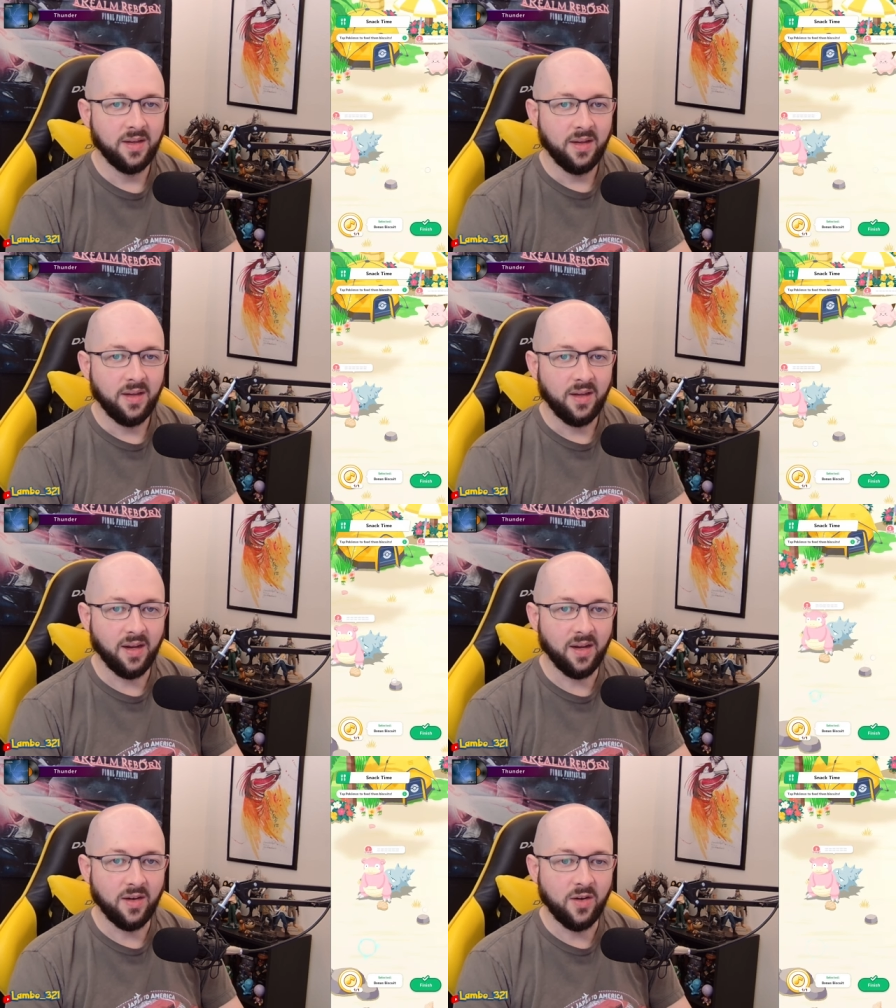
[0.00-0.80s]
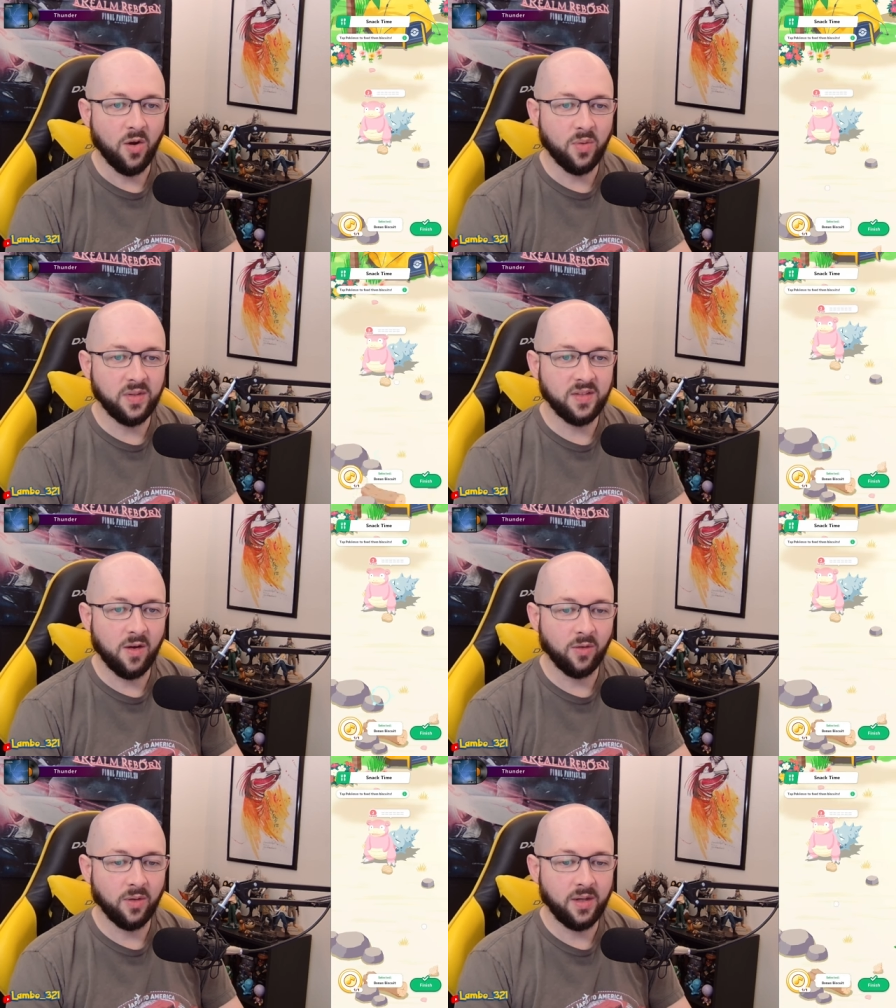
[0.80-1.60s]
Uh, no one's
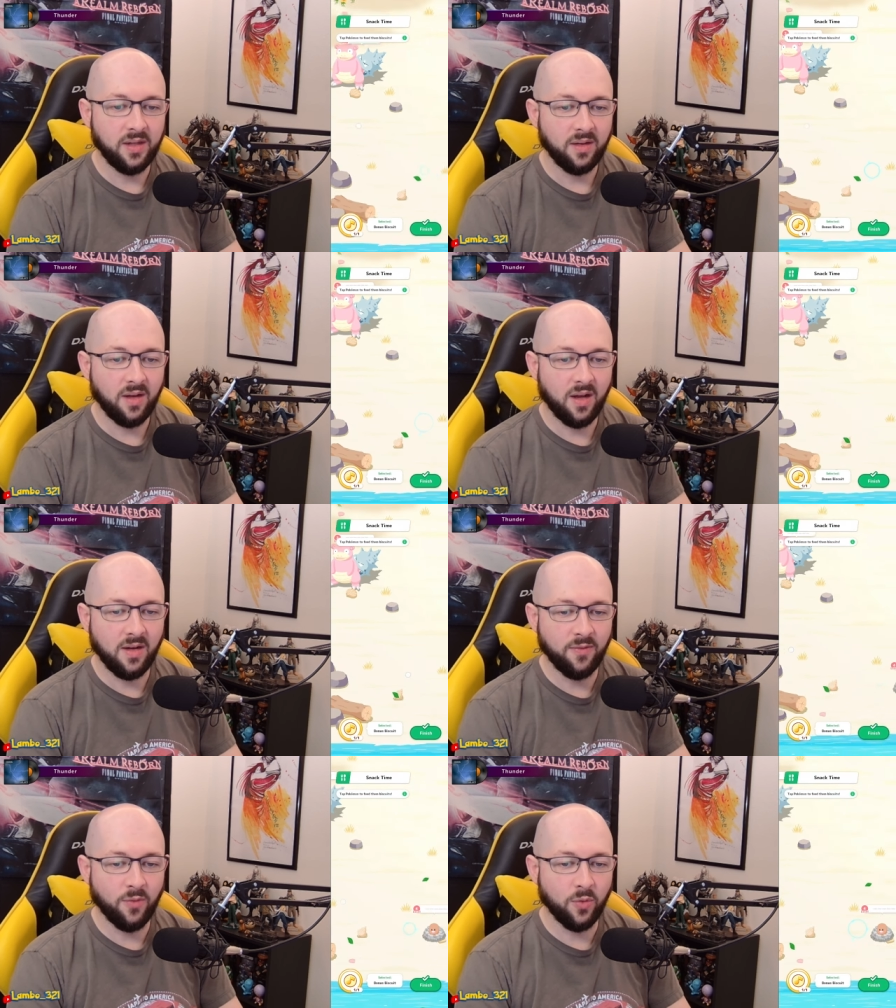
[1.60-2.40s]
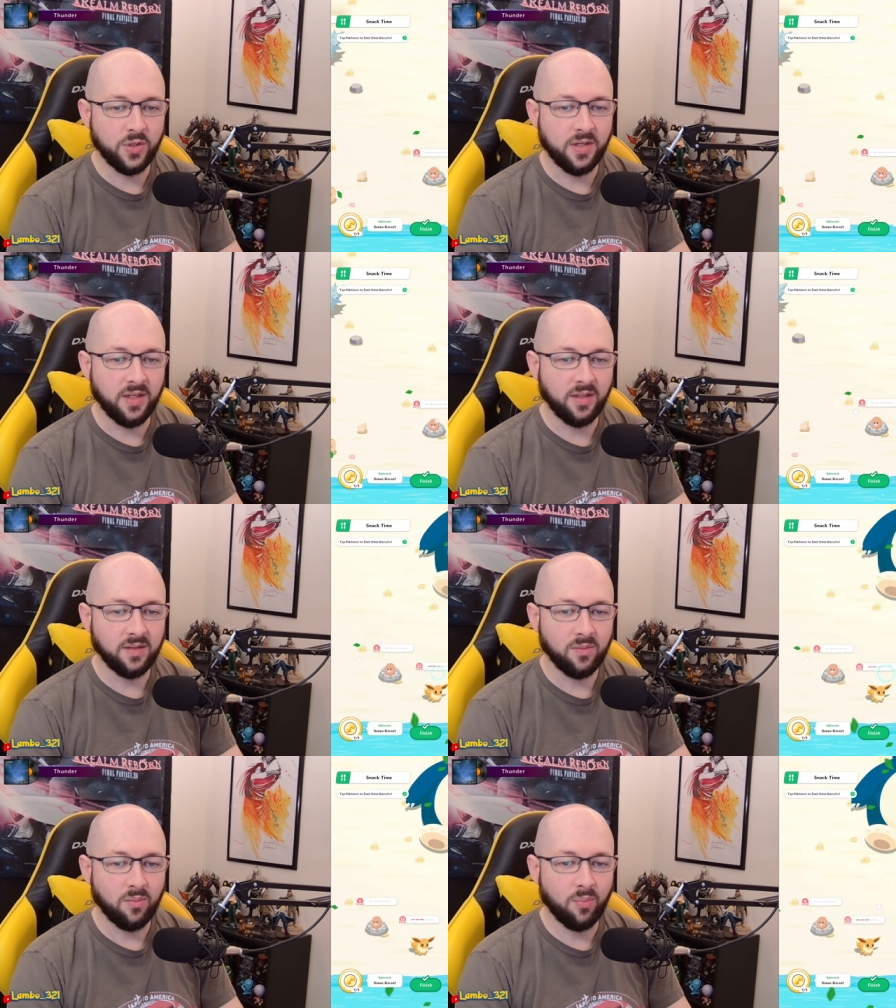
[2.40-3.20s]
hungry, unfortunate
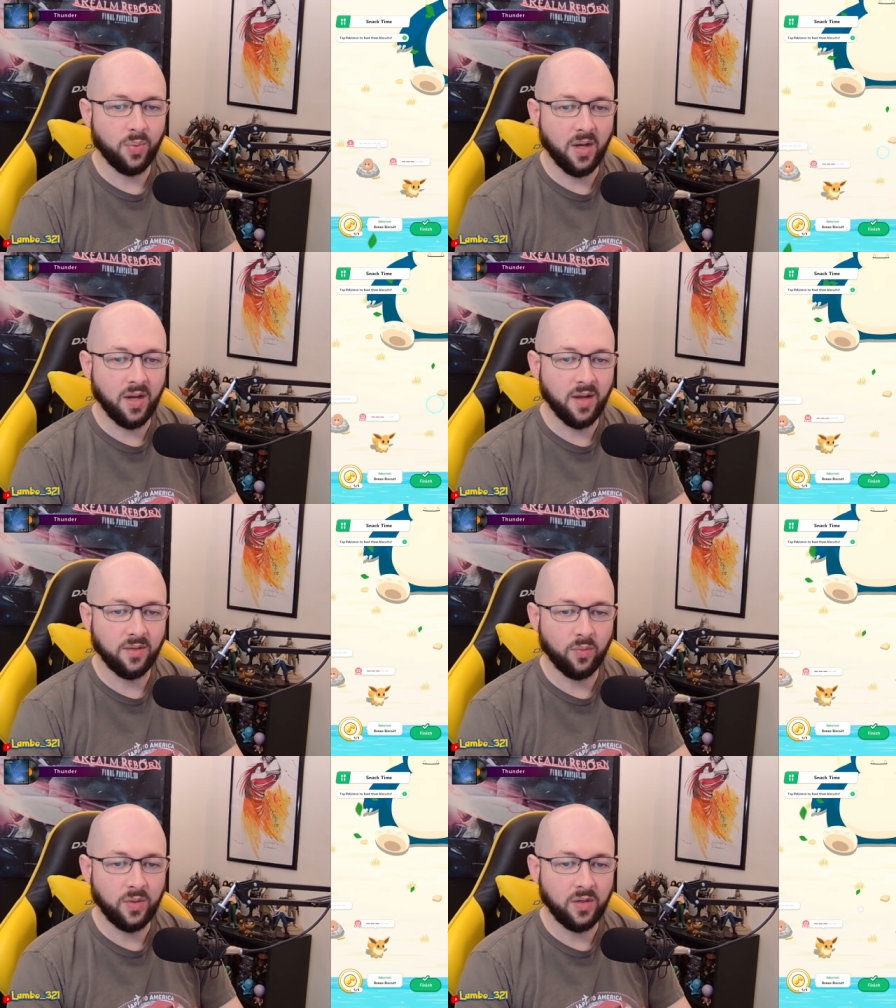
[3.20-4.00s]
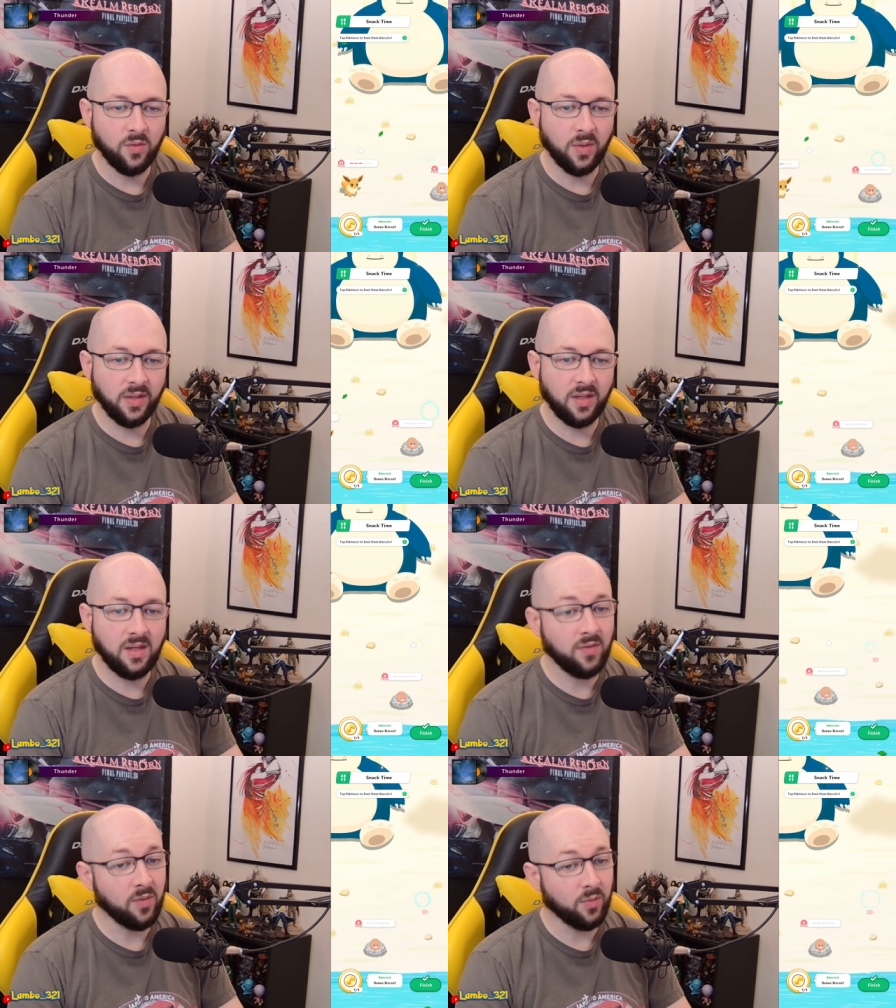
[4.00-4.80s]
but we do want the
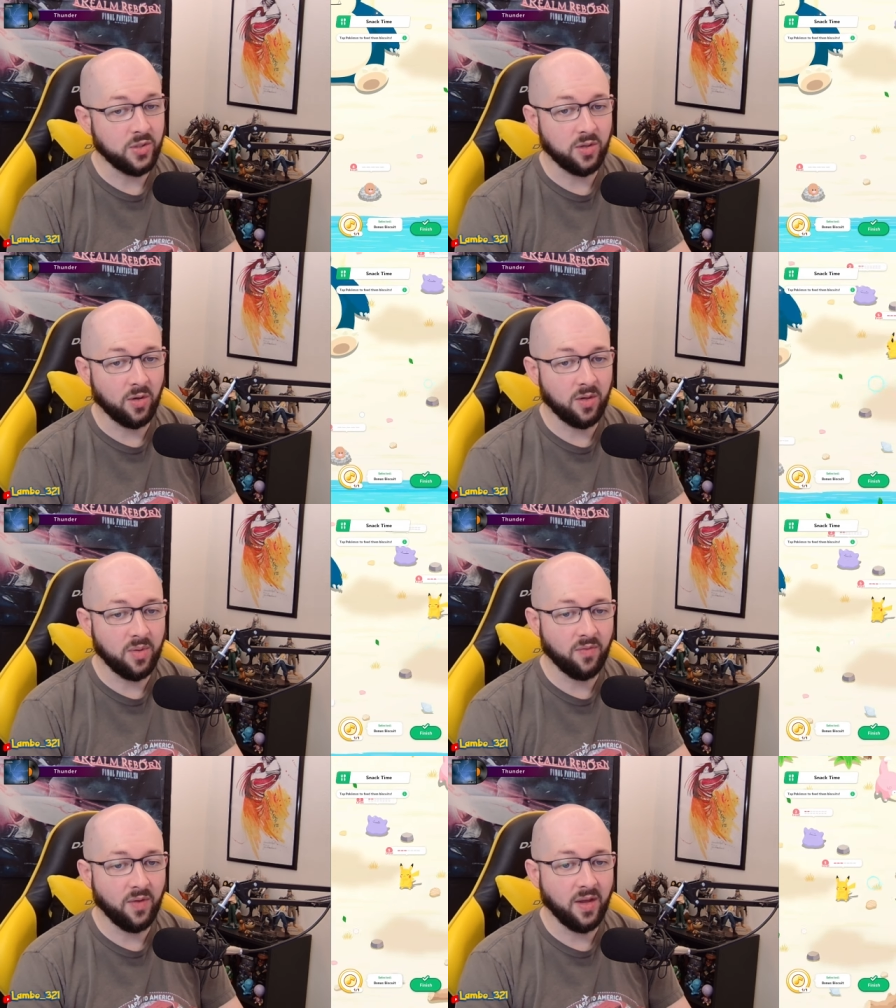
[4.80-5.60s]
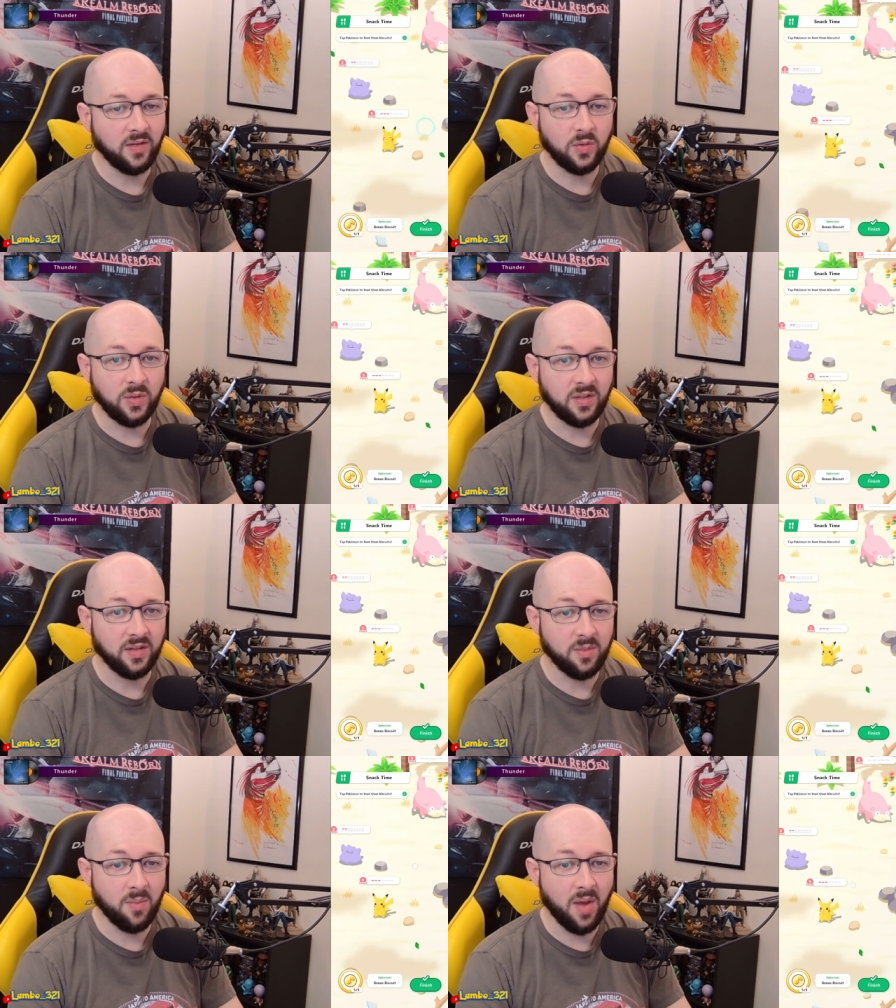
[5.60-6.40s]
Eevee, which has already been fed, so it
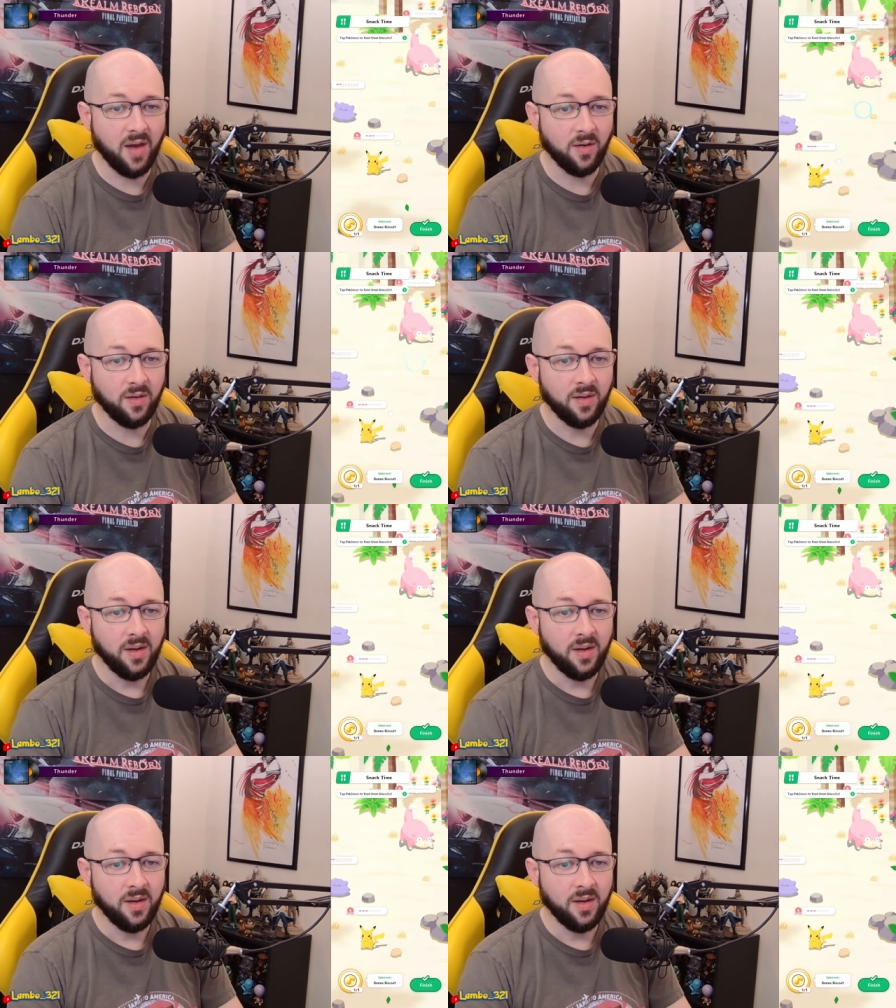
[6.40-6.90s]
doesn't matter.